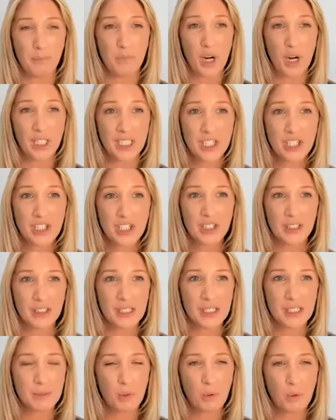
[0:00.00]

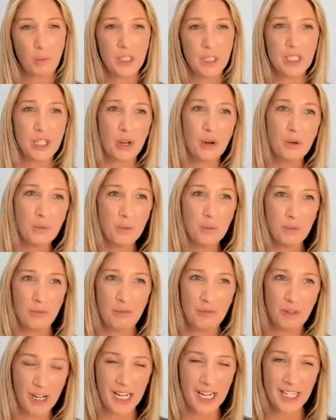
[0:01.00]
practitioners. But what we
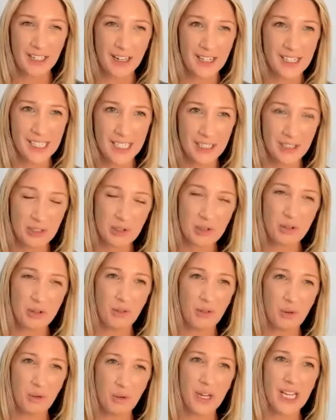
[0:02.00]
don't recognize the industry
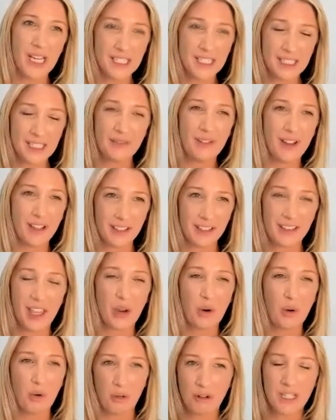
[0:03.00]
for is the fact that
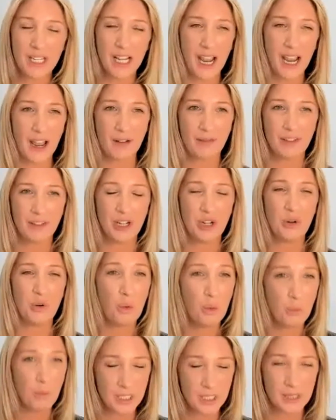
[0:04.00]
they already have an
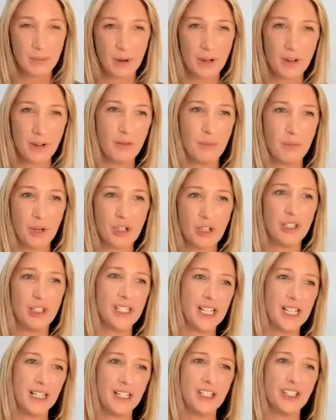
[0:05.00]
enormous amount of emotional
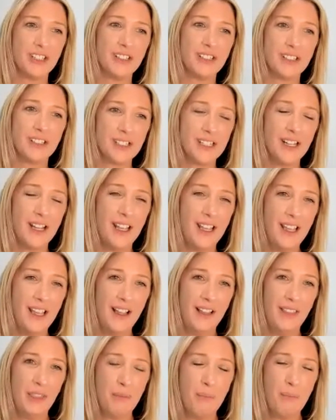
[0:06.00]
intelligence.
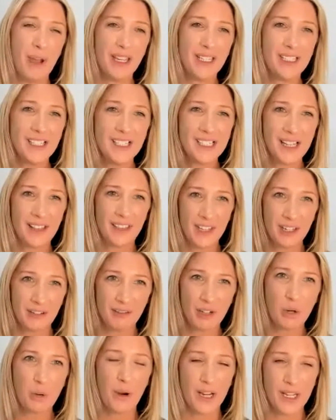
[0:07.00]
The mindset that it
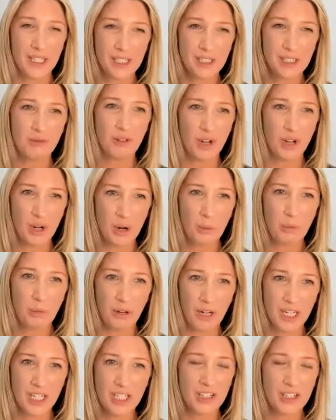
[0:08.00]
requires to run an
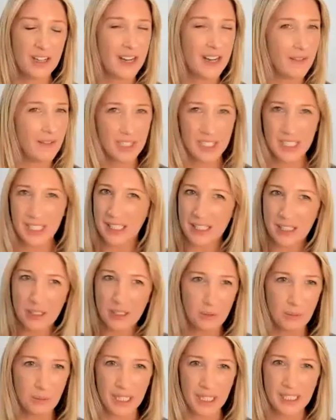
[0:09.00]
operation never ceases
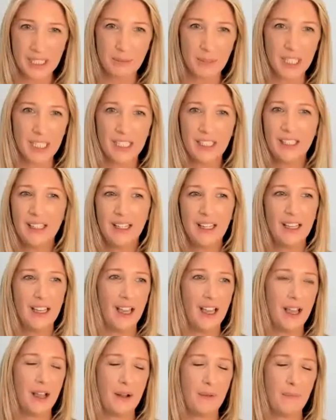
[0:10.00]
to amaze me.
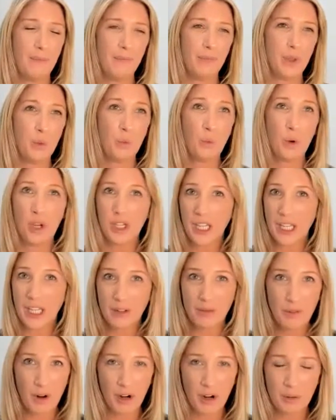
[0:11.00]
The working
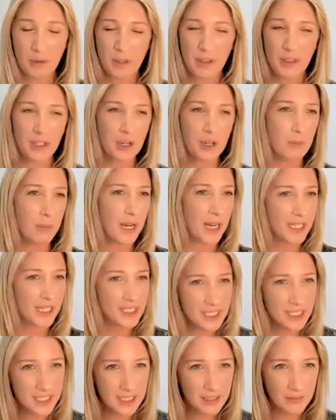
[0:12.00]
environment, the
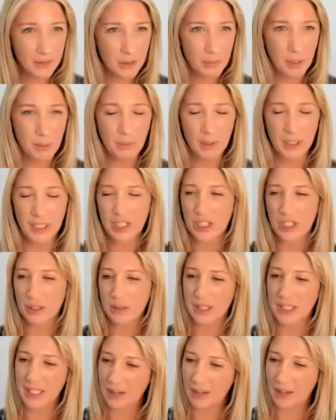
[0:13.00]
complexity of the people
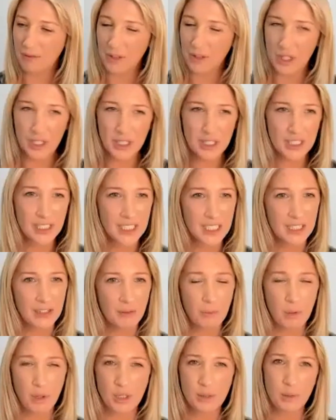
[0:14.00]
issues, the diversity
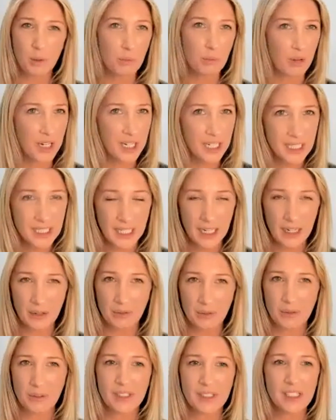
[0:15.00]
of possible
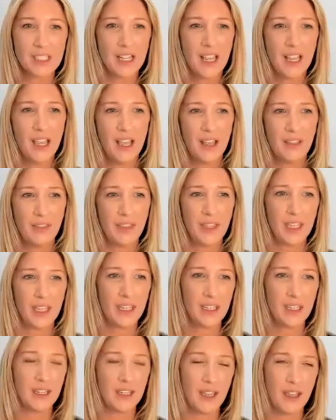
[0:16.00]
breakdowns,
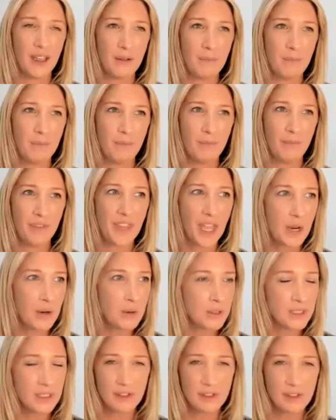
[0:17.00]
the
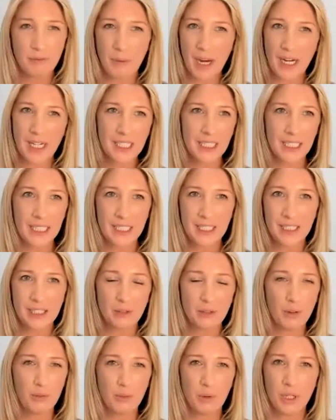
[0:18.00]
thousands of mining leaders
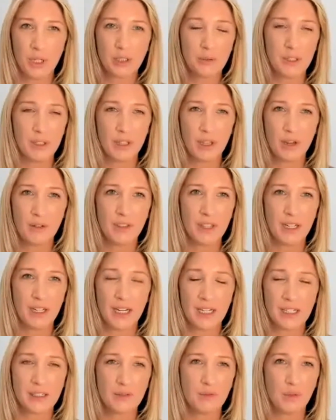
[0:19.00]
that we've worked with over the
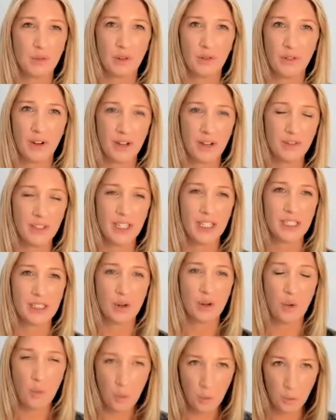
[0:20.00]
last 4 or 5
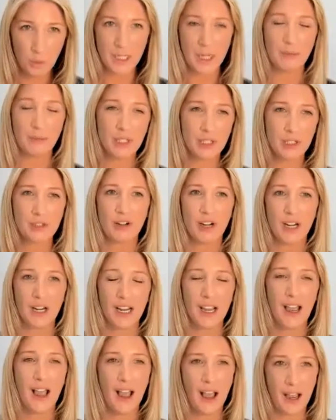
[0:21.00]
years all
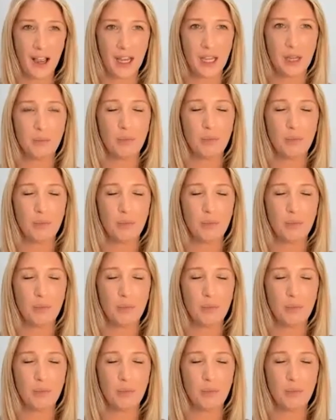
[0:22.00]
demonstrate a high